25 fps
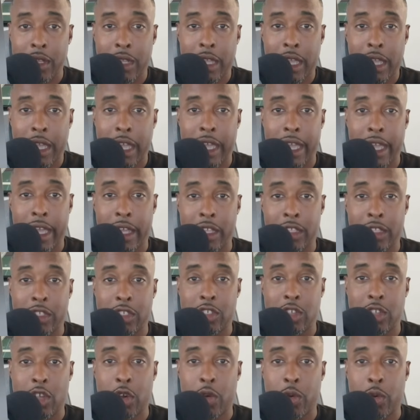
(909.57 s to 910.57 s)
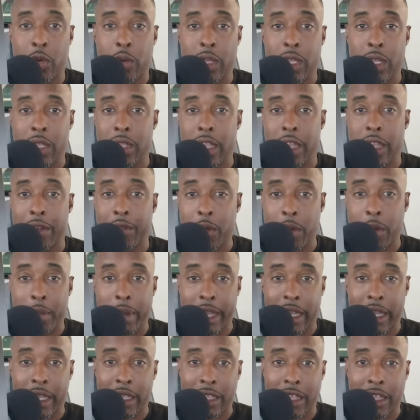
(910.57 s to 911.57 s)
And so he never went
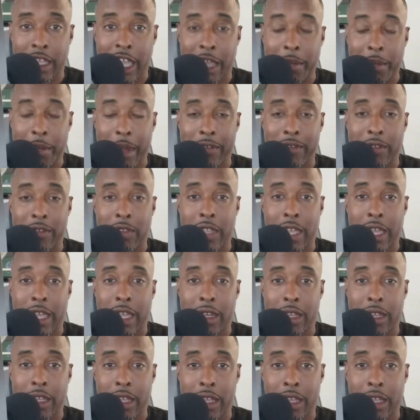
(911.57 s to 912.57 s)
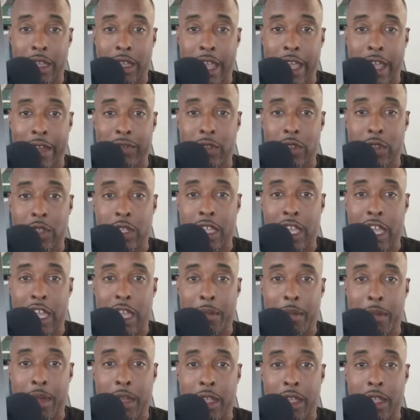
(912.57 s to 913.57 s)
back in the game after that. And after the
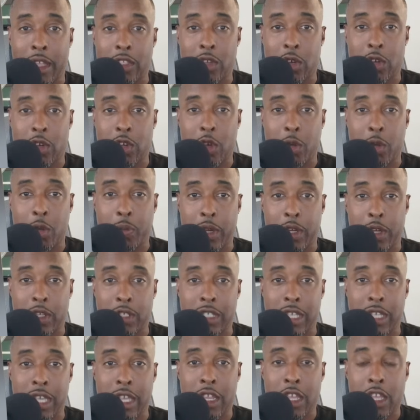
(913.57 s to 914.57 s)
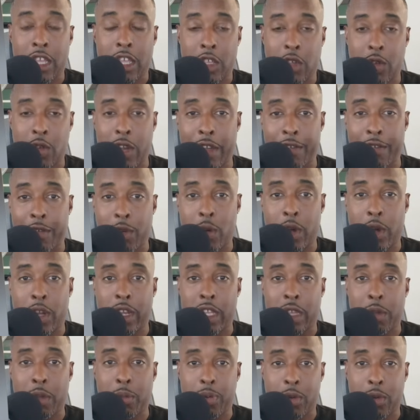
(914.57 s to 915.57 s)
game, Antonio Pierce said, you never want
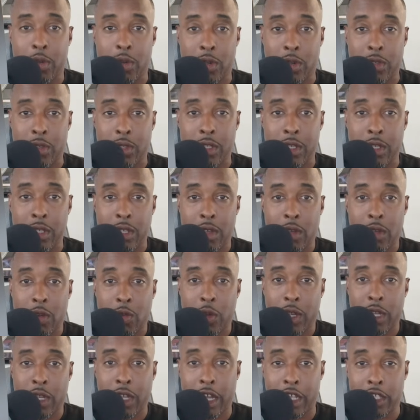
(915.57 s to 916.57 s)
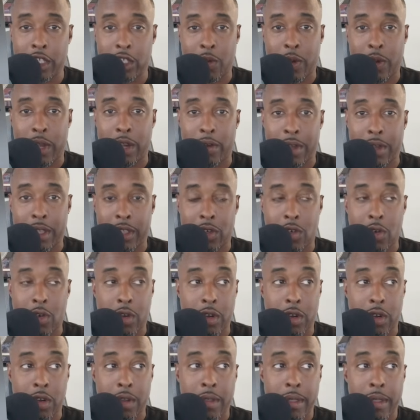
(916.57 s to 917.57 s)
to get pulled when cuts are right around the
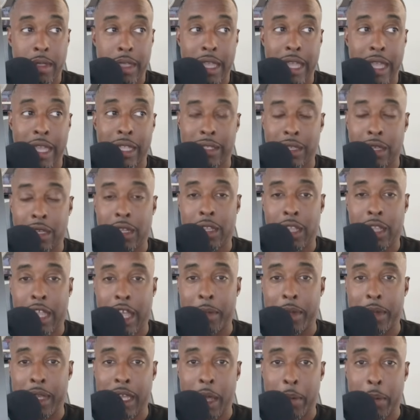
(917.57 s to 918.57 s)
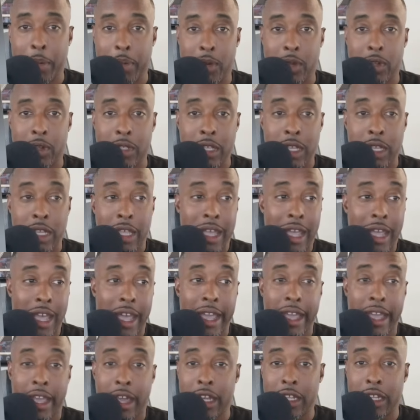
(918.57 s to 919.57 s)
corner. And Dylan Lobby got pulled.
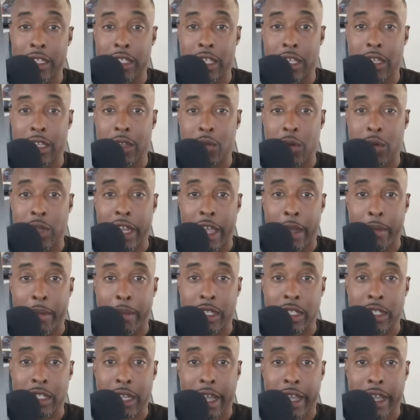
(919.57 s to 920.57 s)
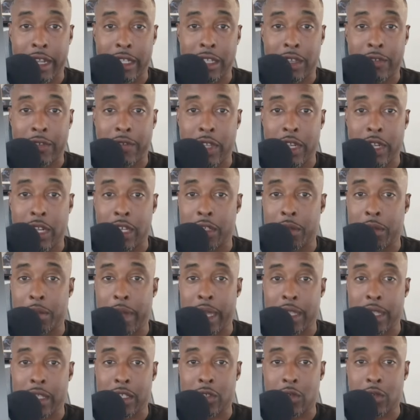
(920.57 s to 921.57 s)
I honestly would not be shocked if he doesn't
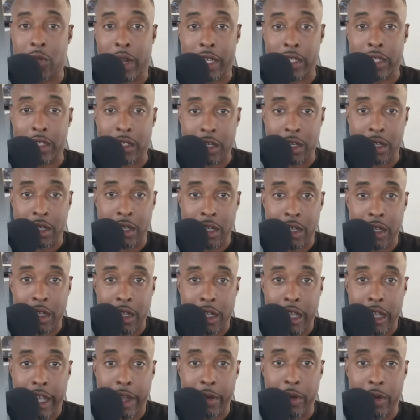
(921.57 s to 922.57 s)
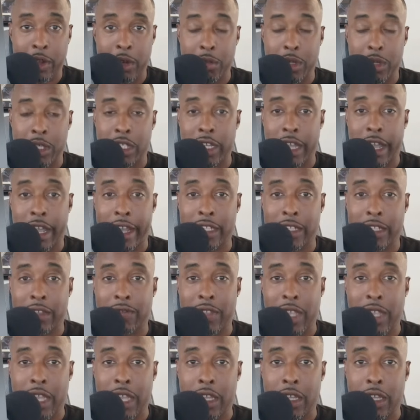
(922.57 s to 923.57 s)
make this roster. I wouldn't be shocked
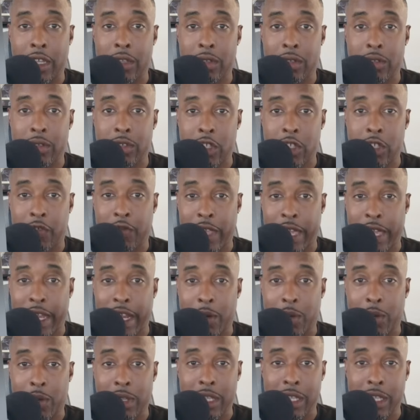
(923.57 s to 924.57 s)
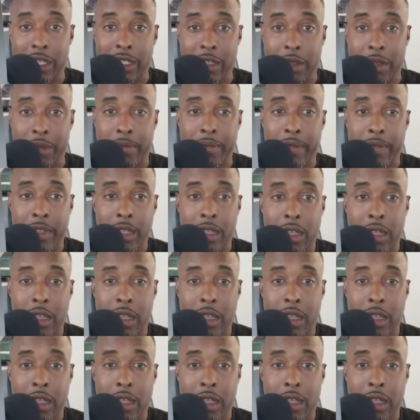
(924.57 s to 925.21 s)
if they just flat out release him.